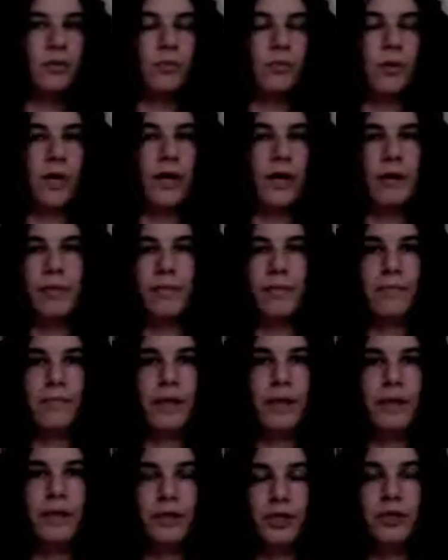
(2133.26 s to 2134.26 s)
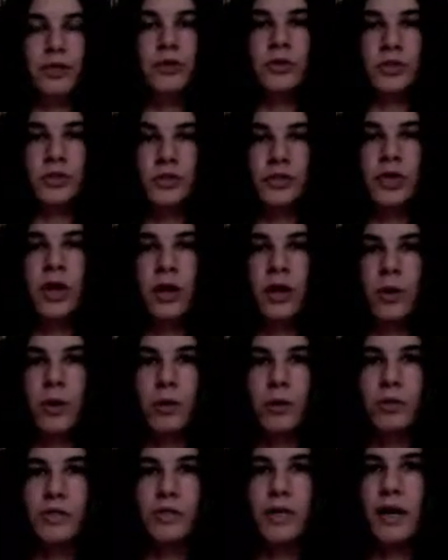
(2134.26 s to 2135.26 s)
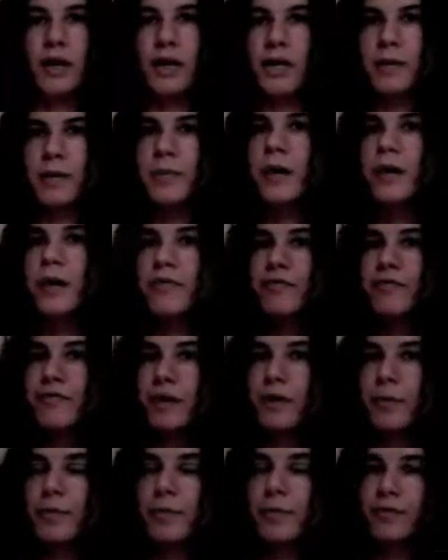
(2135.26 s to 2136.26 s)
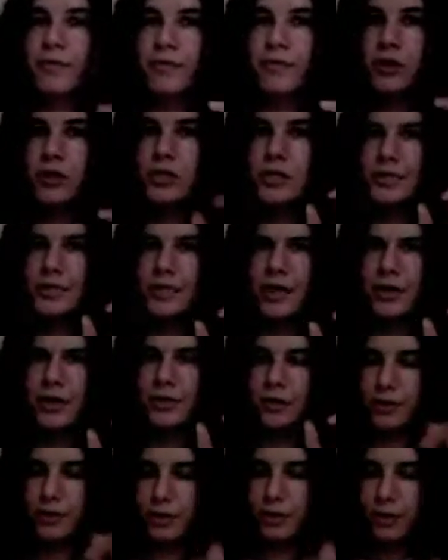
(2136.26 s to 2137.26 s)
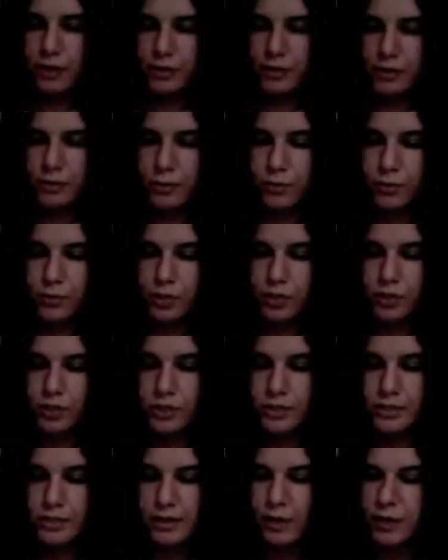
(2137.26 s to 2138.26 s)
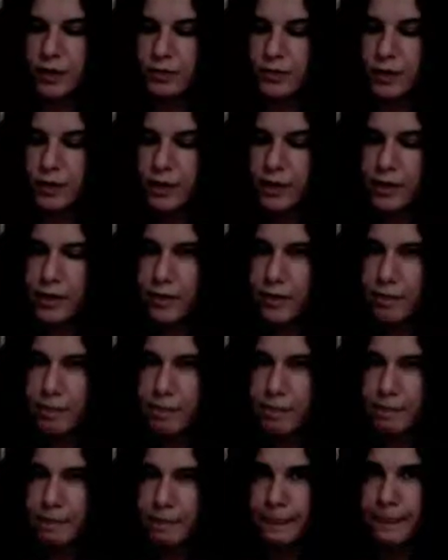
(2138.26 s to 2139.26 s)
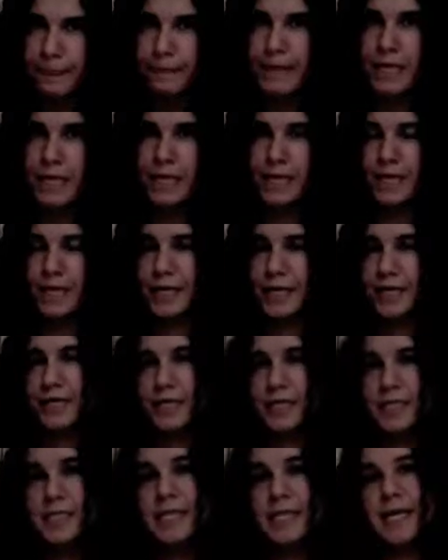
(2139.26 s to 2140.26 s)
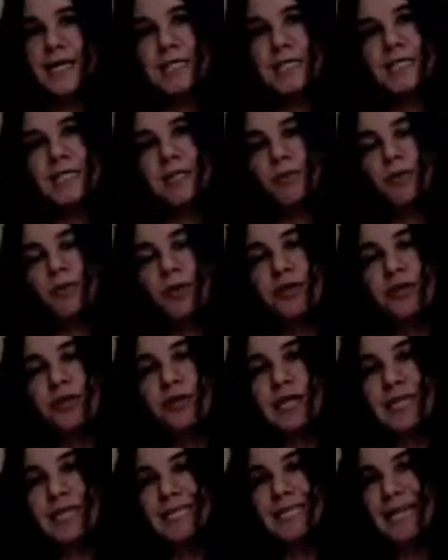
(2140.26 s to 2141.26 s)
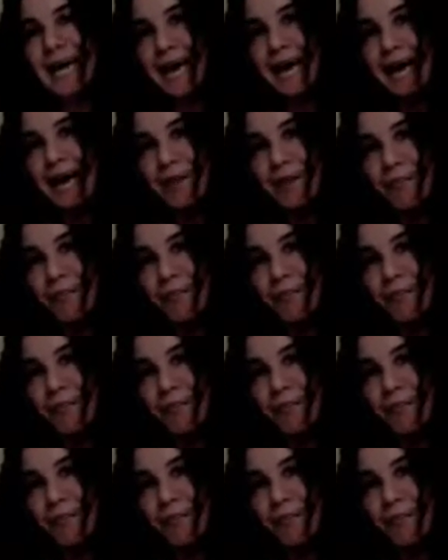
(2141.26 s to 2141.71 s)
and you'll know what we're talking about from the first letter that the word starts with. Like in this case, when you hear ya,